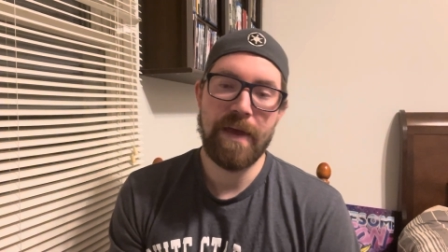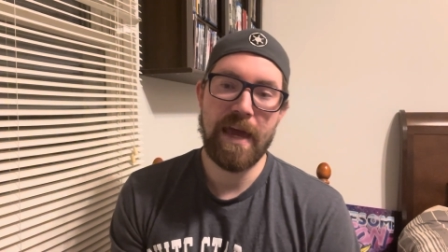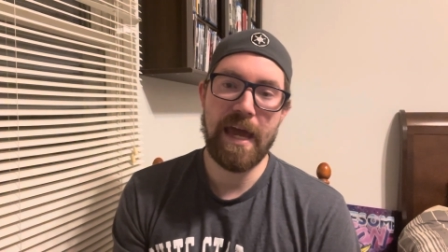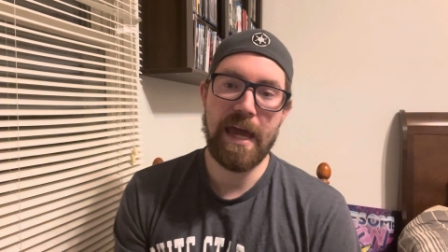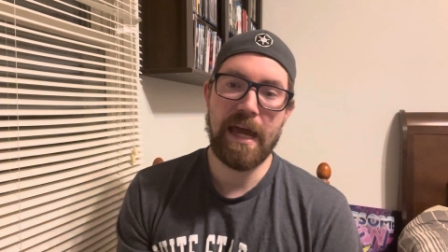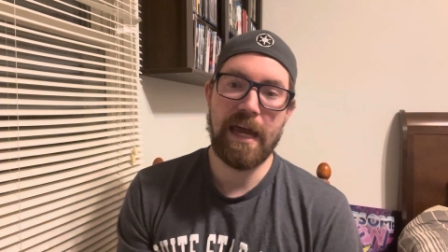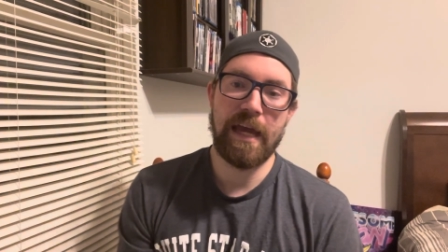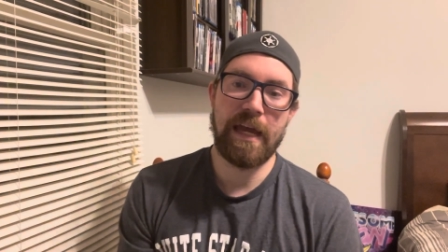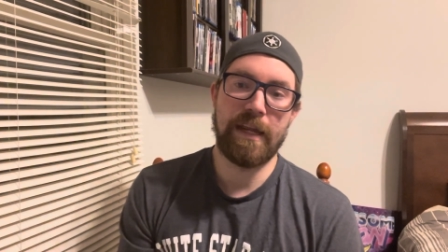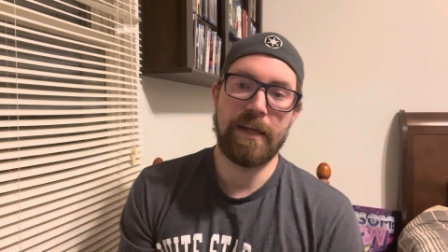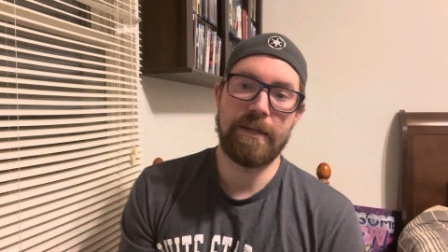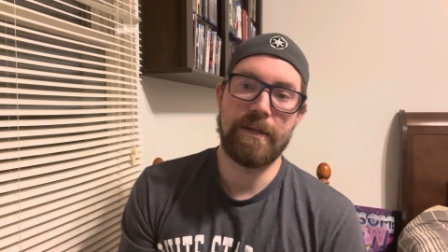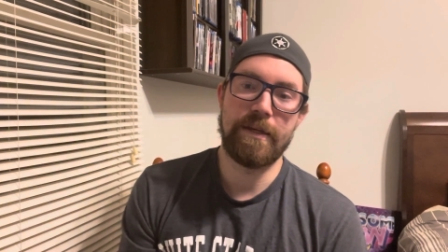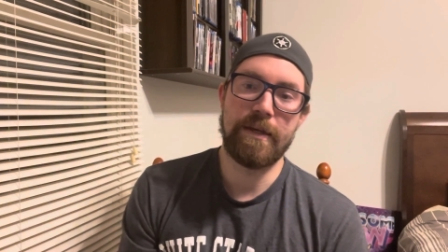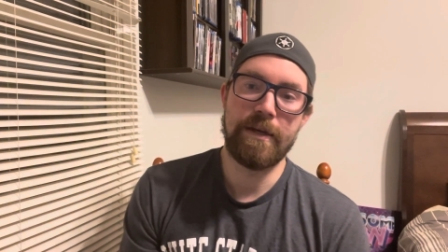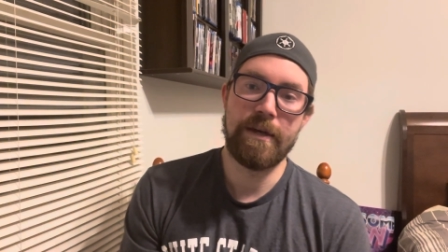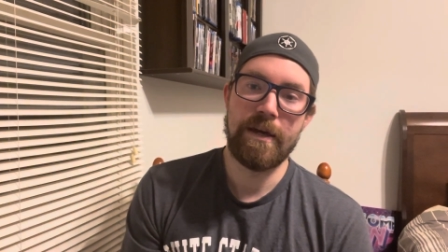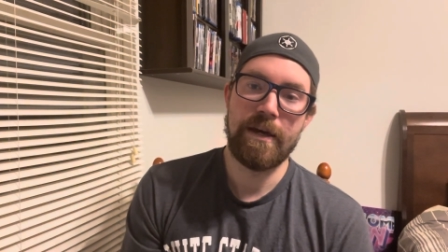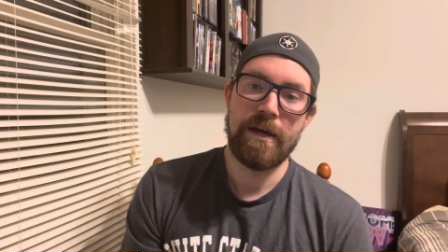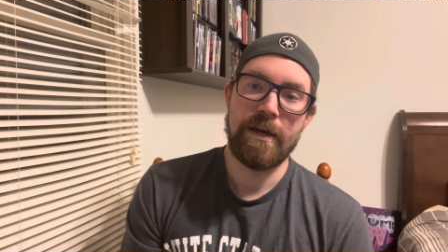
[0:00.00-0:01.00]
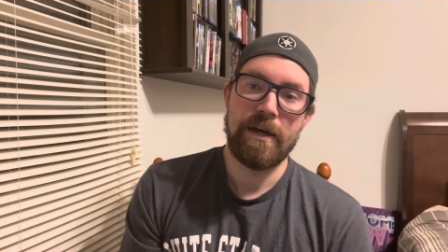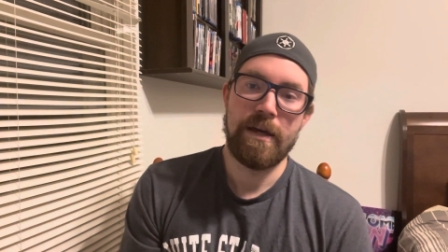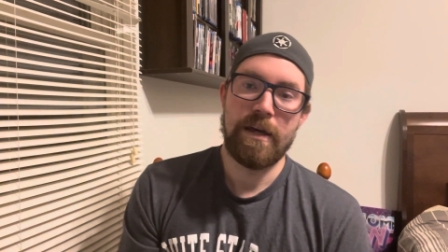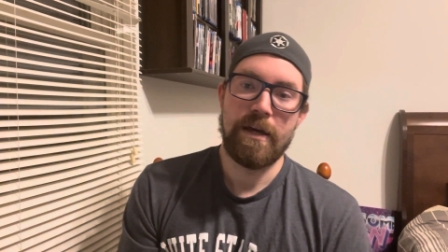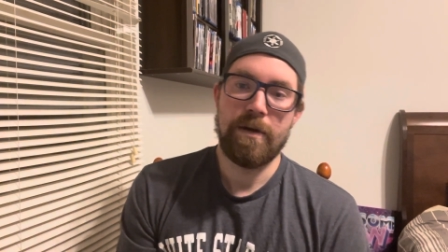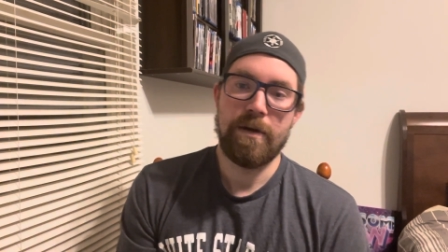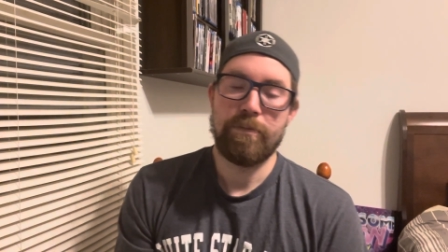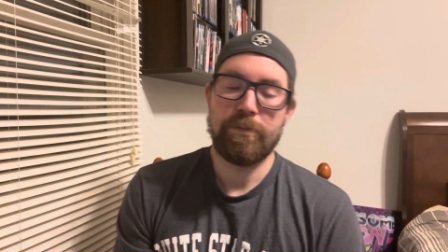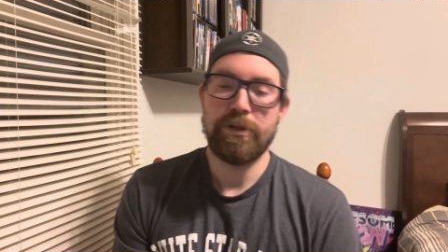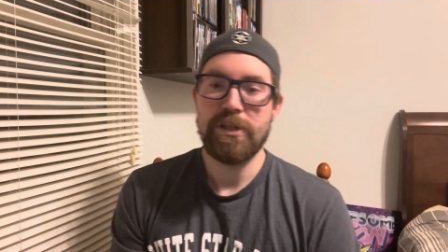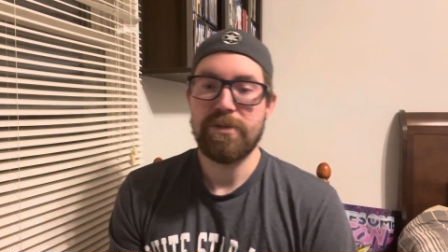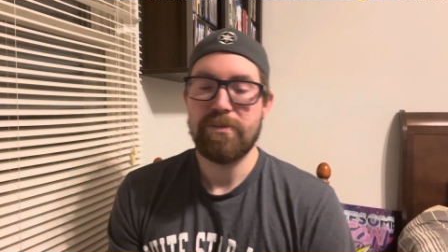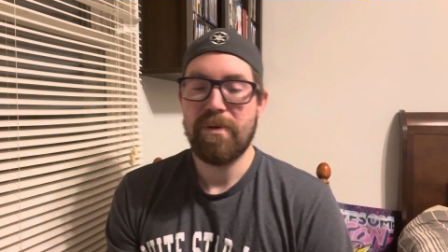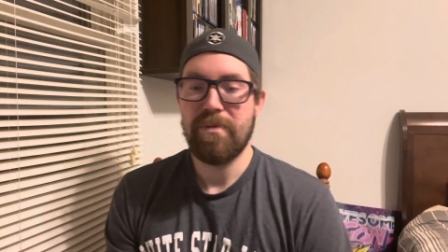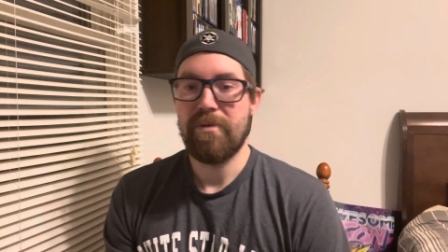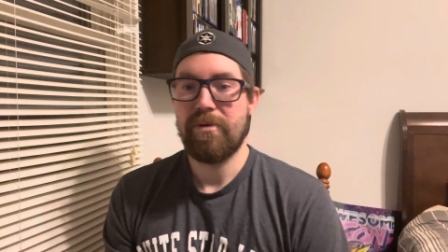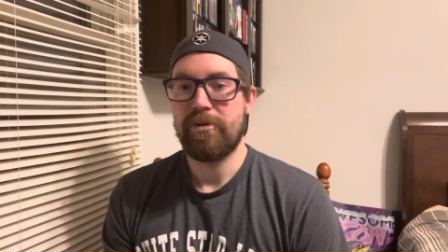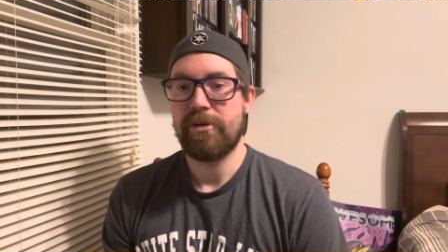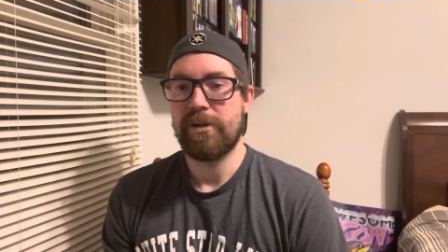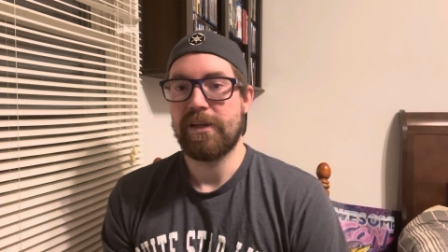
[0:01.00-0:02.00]
And please
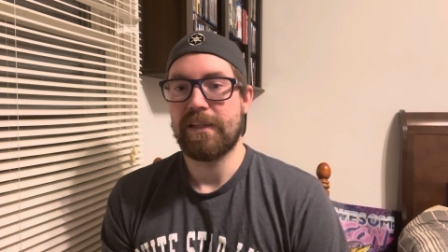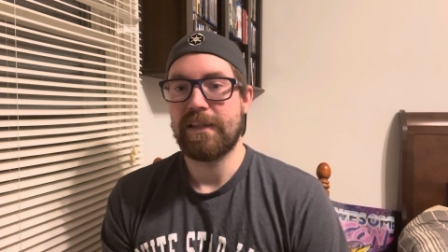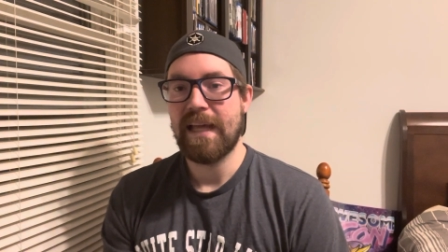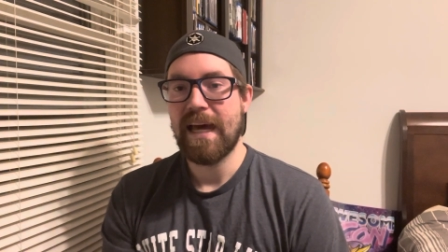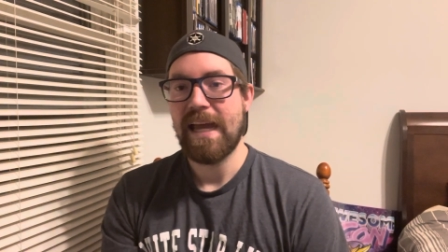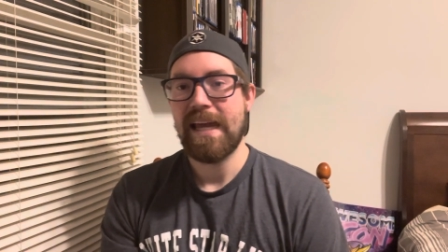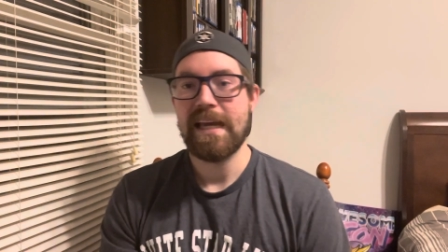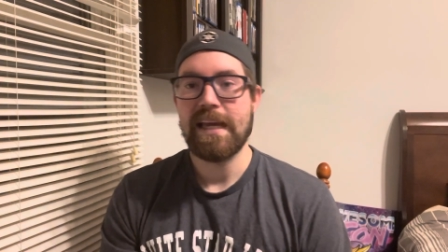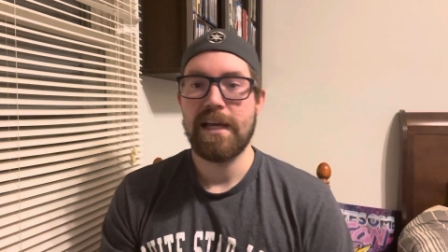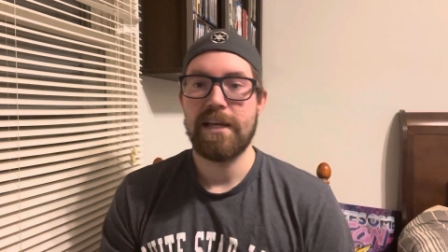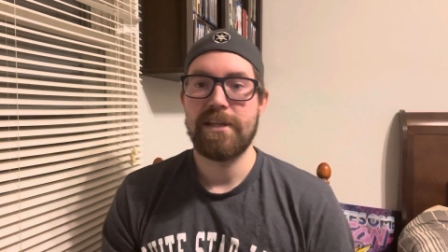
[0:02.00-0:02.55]
remember to like,